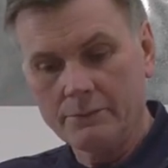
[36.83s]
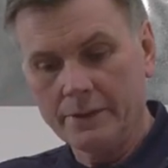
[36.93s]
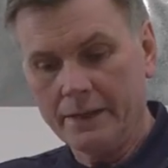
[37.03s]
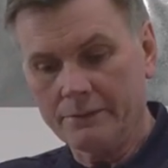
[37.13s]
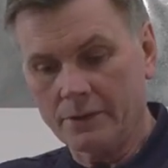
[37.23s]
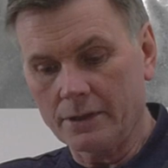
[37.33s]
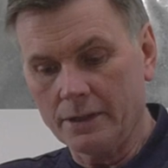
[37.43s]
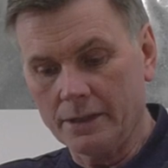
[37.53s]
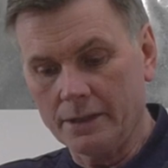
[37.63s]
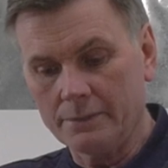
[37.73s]

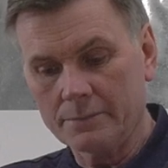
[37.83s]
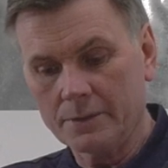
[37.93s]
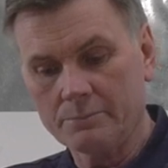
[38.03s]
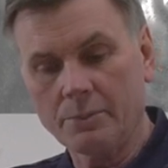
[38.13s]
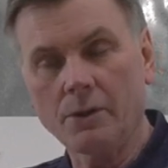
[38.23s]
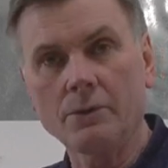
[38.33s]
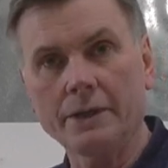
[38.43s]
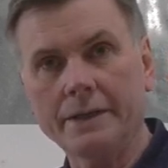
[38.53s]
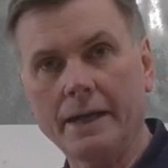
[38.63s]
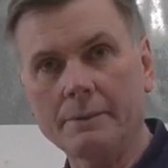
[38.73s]
our pole
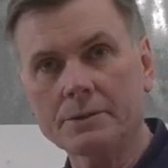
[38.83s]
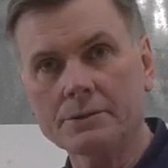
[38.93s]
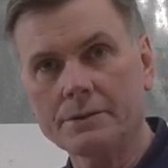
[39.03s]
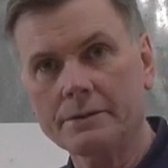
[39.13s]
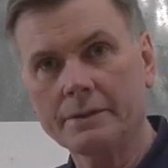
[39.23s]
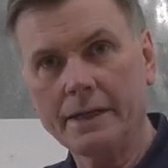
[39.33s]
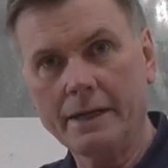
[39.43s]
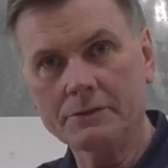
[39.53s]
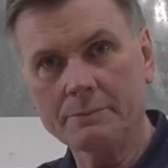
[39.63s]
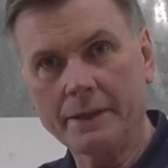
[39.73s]
adapters. They
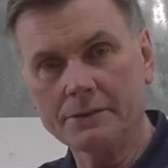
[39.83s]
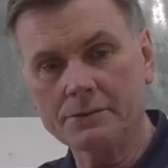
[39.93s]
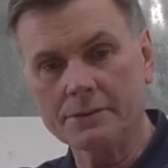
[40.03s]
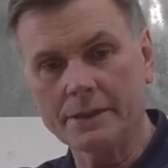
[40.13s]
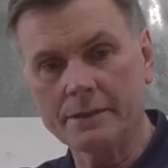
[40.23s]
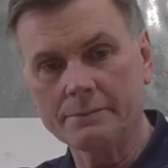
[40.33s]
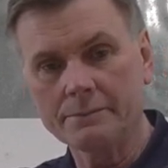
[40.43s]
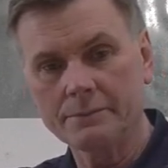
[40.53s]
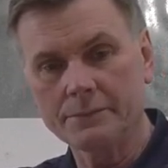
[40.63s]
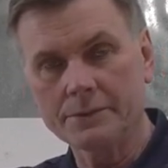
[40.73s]
have spacers in them.
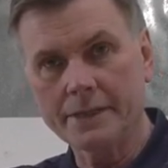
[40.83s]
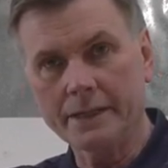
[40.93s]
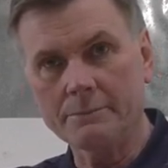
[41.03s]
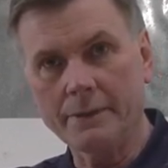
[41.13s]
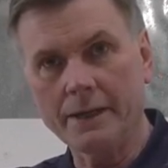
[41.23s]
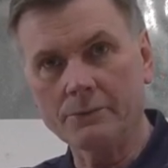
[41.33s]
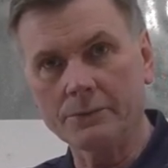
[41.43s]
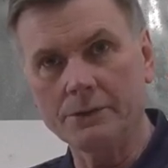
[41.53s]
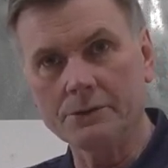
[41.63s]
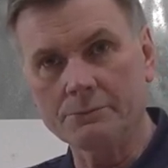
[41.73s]
You take them out
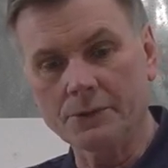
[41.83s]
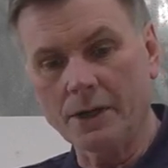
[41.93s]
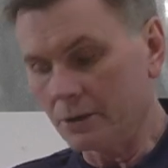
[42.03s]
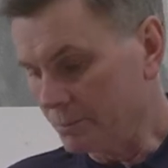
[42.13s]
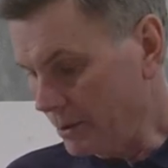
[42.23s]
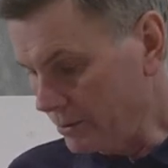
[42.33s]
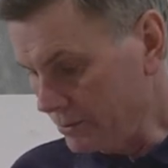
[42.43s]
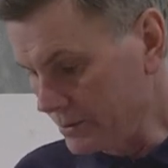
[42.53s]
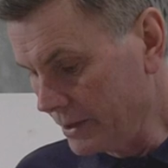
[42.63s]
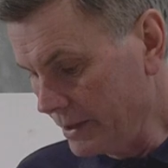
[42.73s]
when you use them on auto
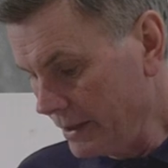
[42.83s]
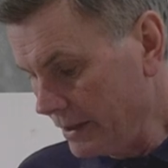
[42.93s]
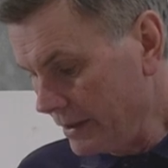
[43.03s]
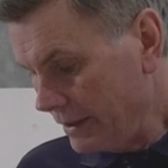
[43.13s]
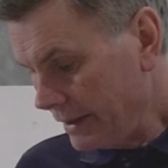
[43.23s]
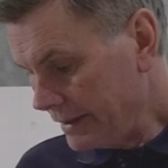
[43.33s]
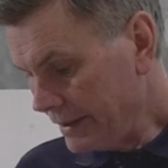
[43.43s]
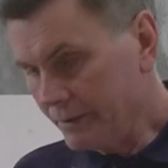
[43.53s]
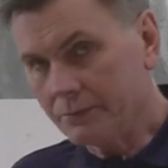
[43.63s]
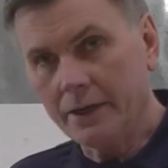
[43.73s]
poles. And
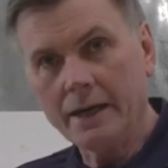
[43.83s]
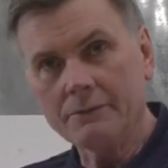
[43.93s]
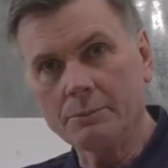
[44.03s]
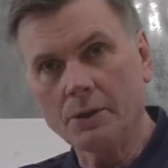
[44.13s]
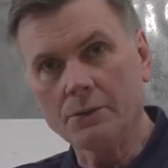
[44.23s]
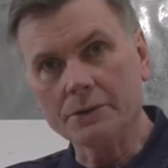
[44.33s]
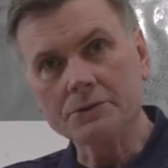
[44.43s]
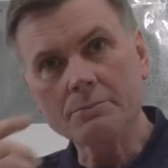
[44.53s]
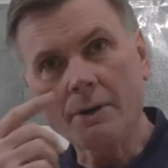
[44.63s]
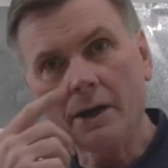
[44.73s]
then if you have a pole
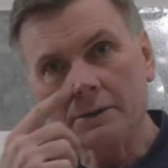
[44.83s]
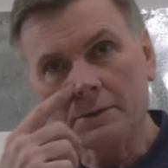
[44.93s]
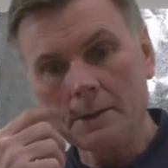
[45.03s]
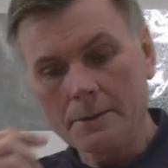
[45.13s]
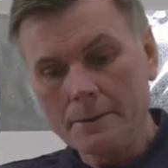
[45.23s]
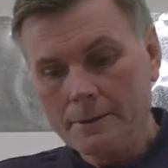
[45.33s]
that's smaller